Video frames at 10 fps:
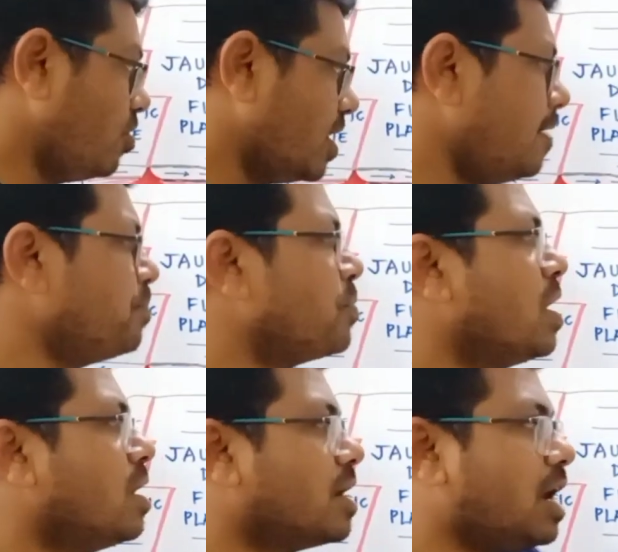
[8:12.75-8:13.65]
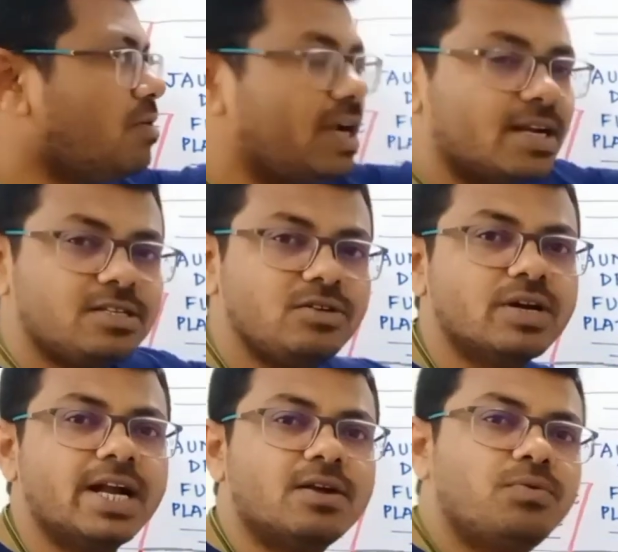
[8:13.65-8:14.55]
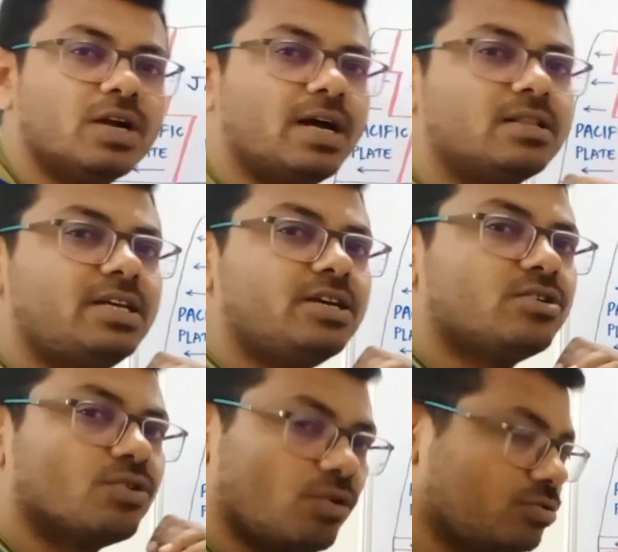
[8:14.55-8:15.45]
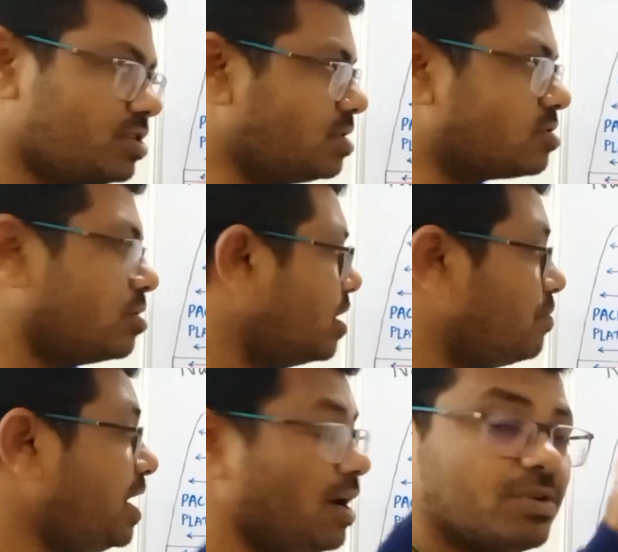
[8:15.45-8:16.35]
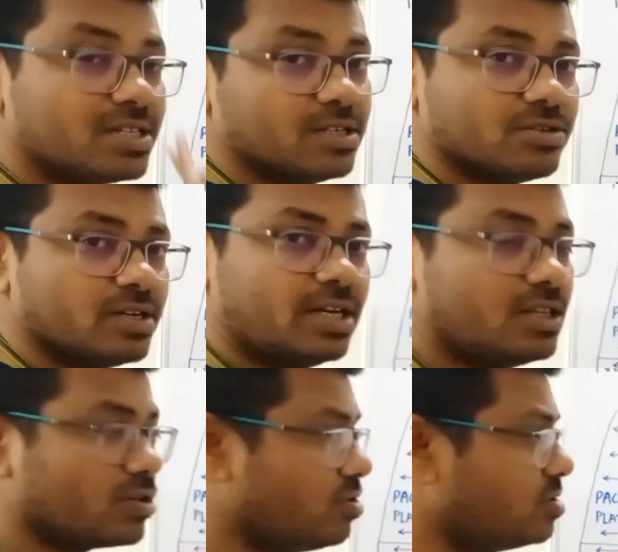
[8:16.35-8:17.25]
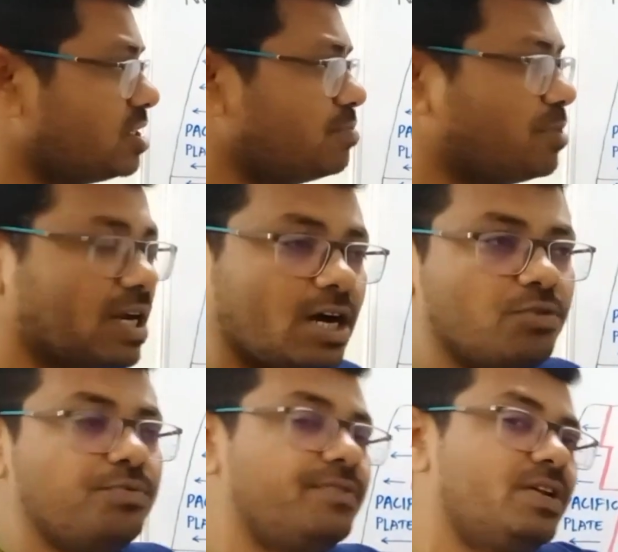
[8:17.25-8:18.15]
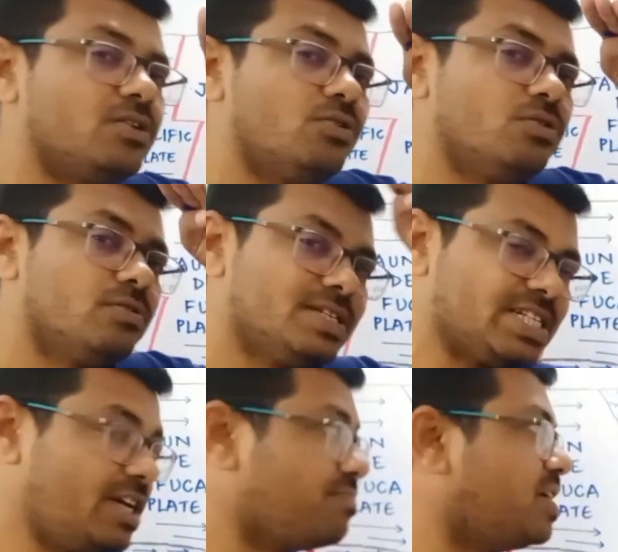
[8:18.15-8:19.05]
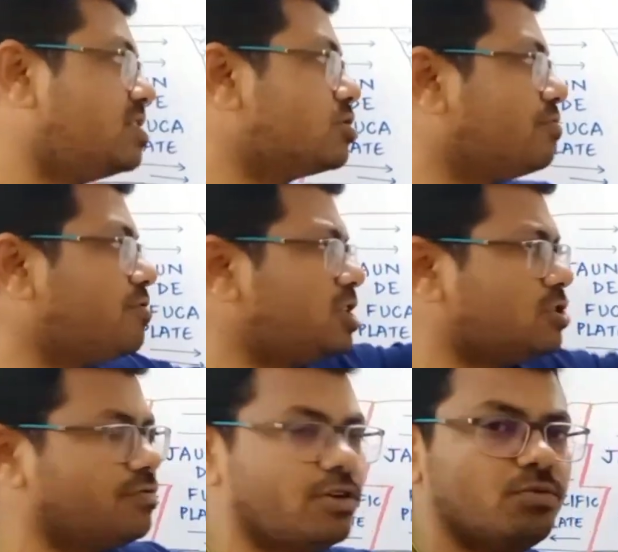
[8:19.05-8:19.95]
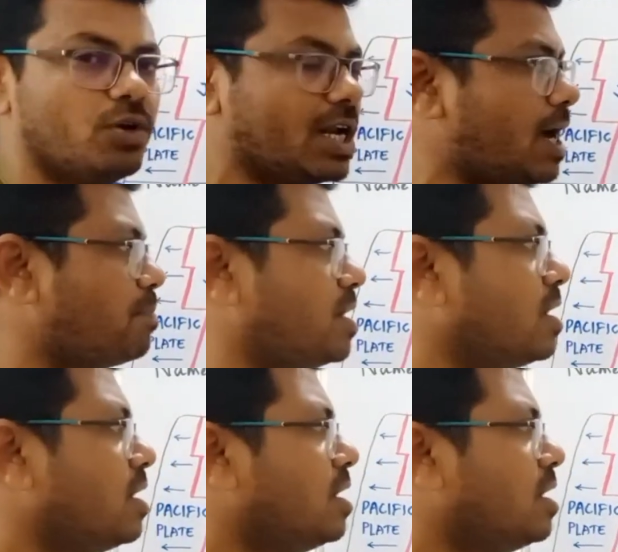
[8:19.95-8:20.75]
Okay, now let us look at what are the causes. Okay, we have discussed already the causes, but how we will go step by. So first of all, what happened?